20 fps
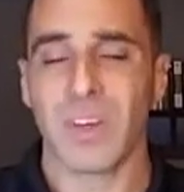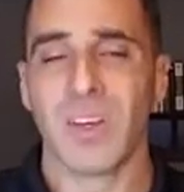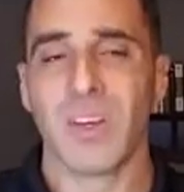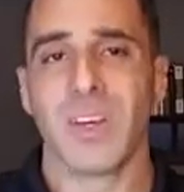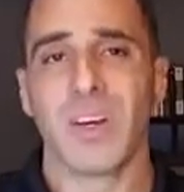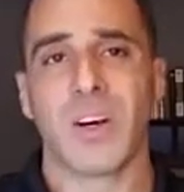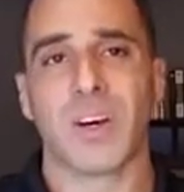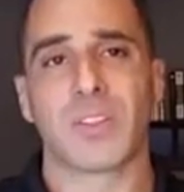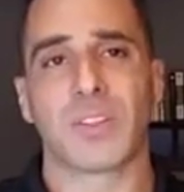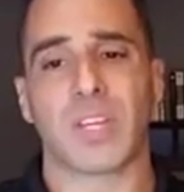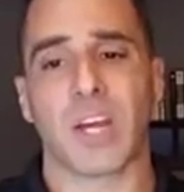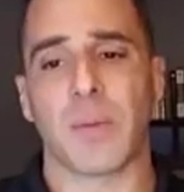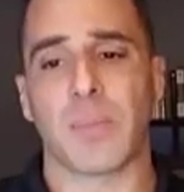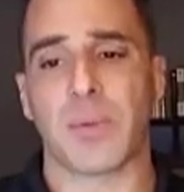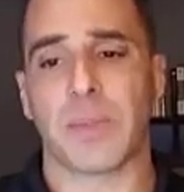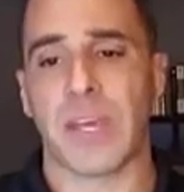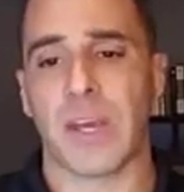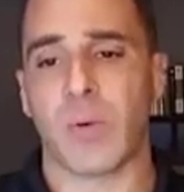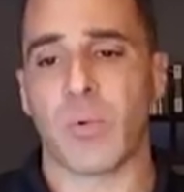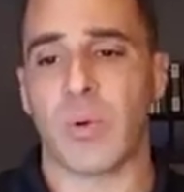On top of
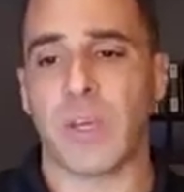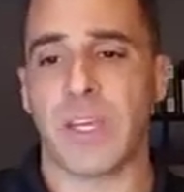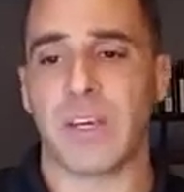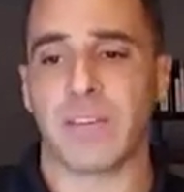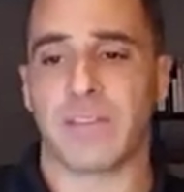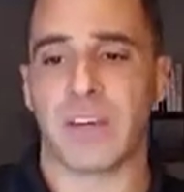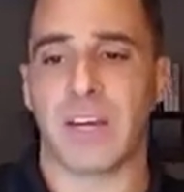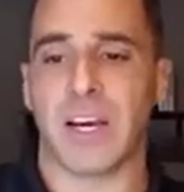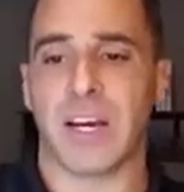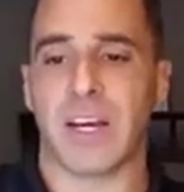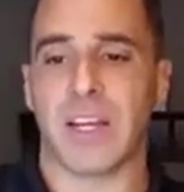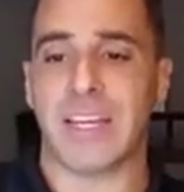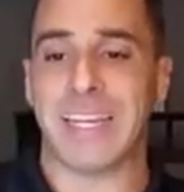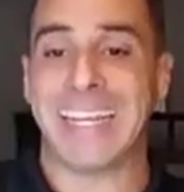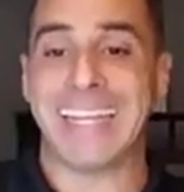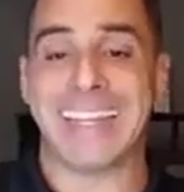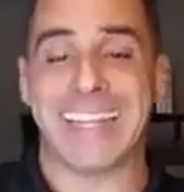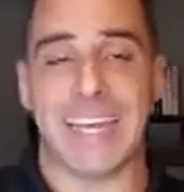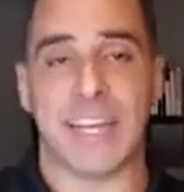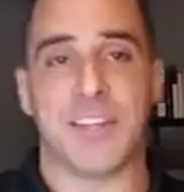that, we have got
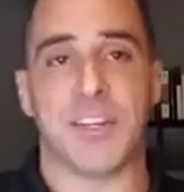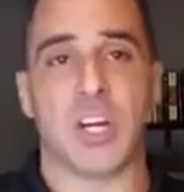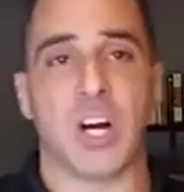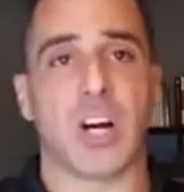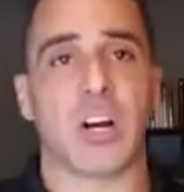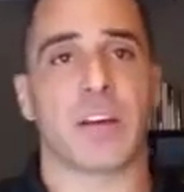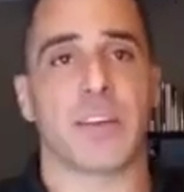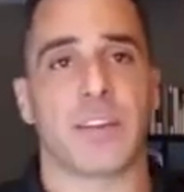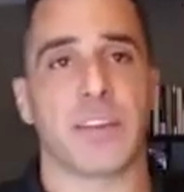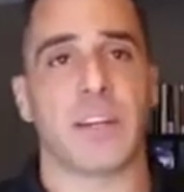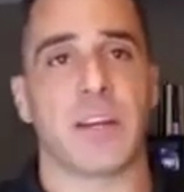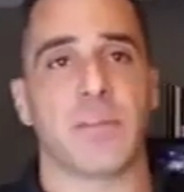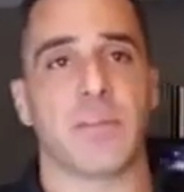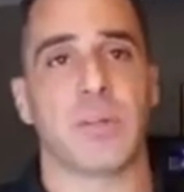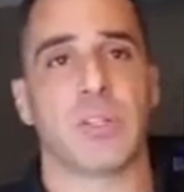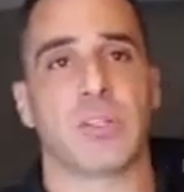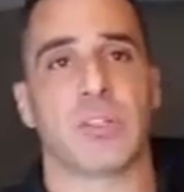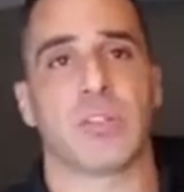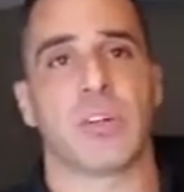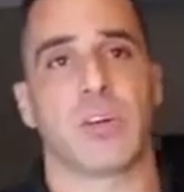in that NOC that I
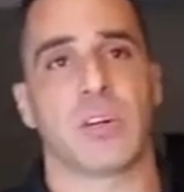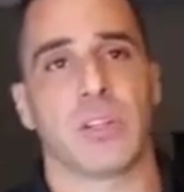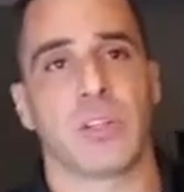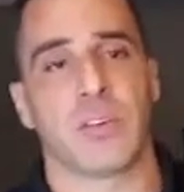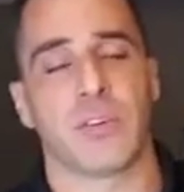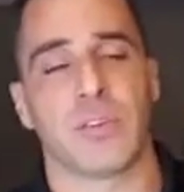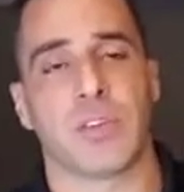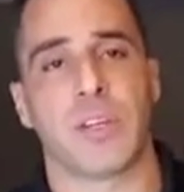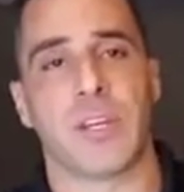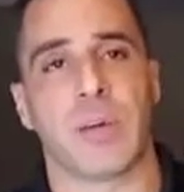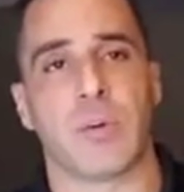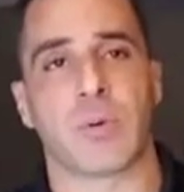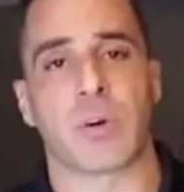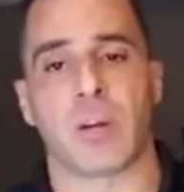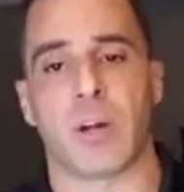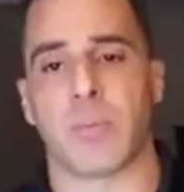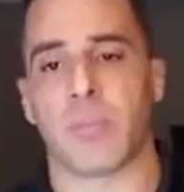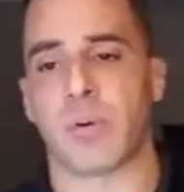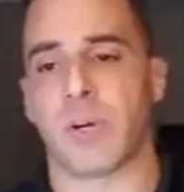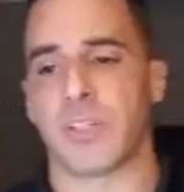mentioned earlier, the Network
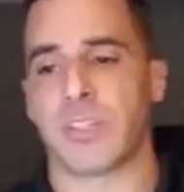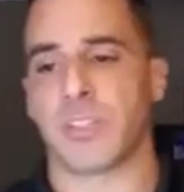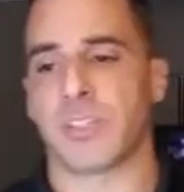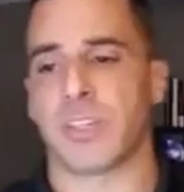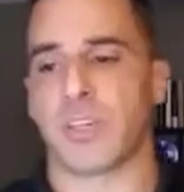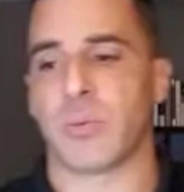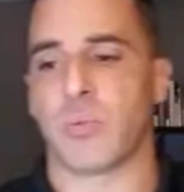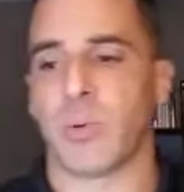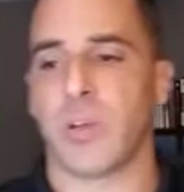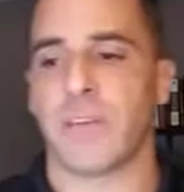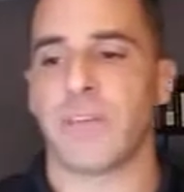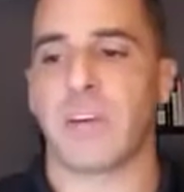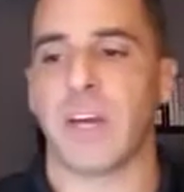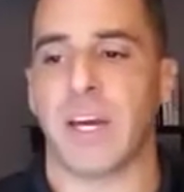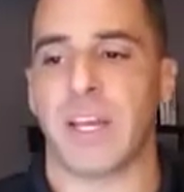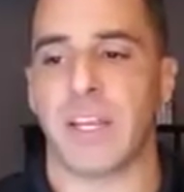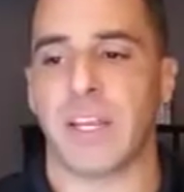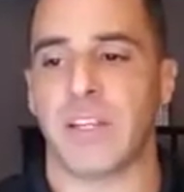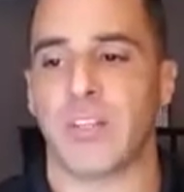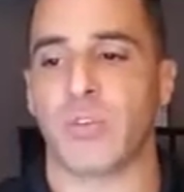Operations Center, we have
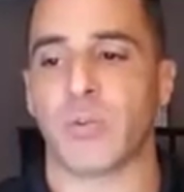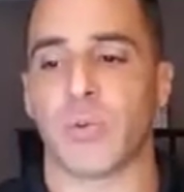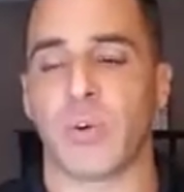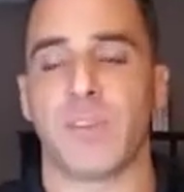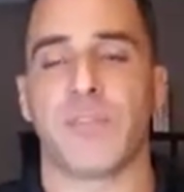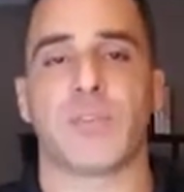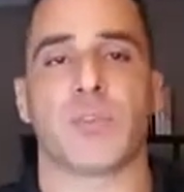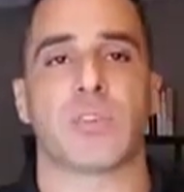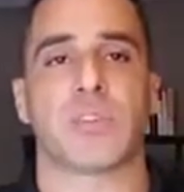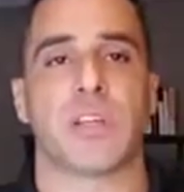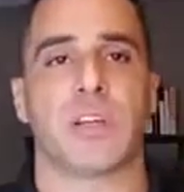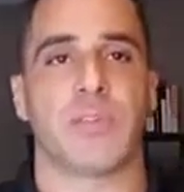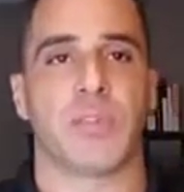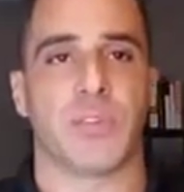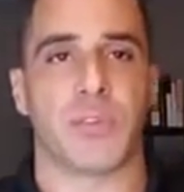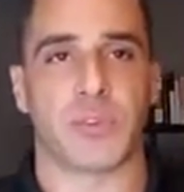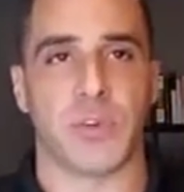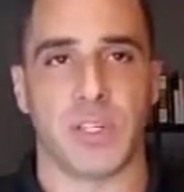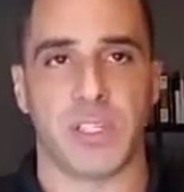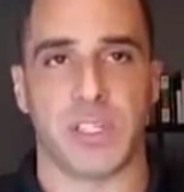got a 24/7,
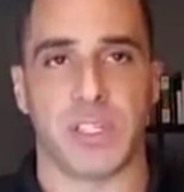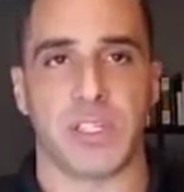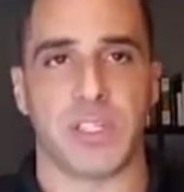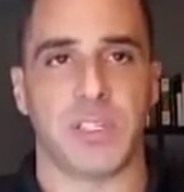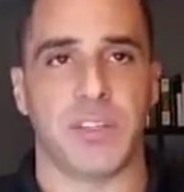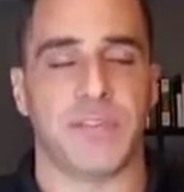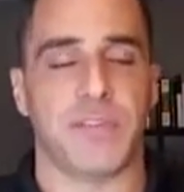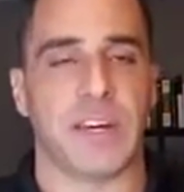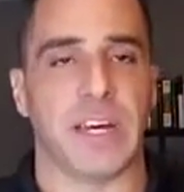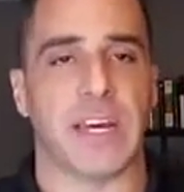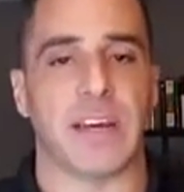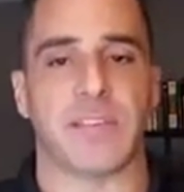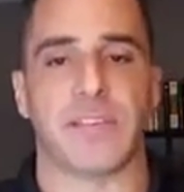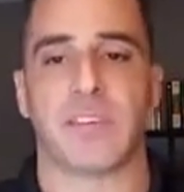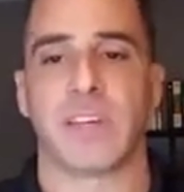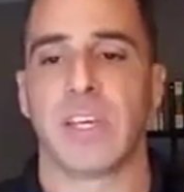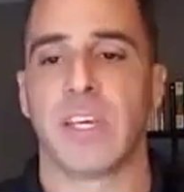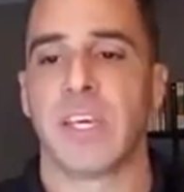365.